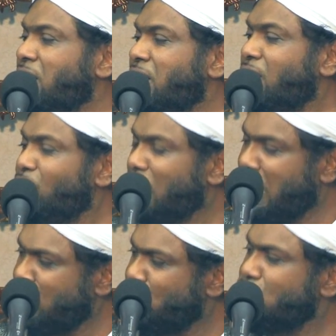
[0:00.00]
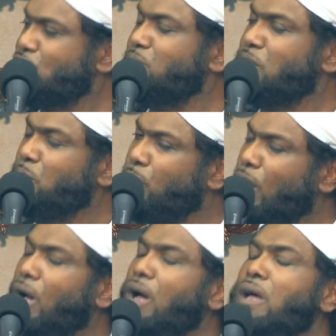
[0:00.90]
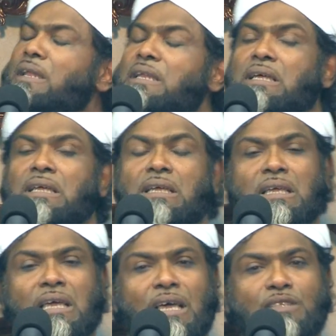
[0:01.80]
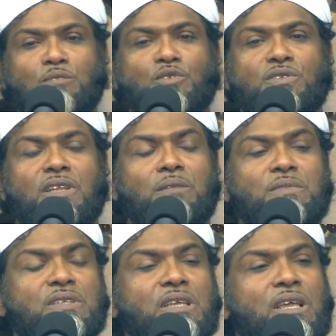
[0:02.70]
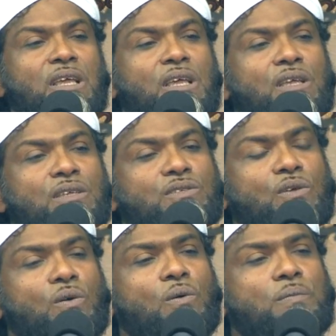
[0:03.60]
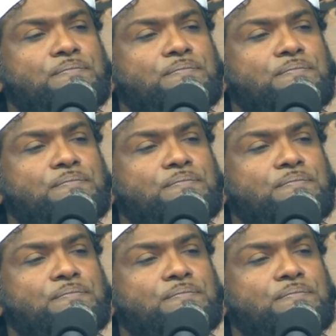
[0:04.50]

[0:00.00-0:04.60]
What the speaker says: The relationship, the bond as Muslims. So,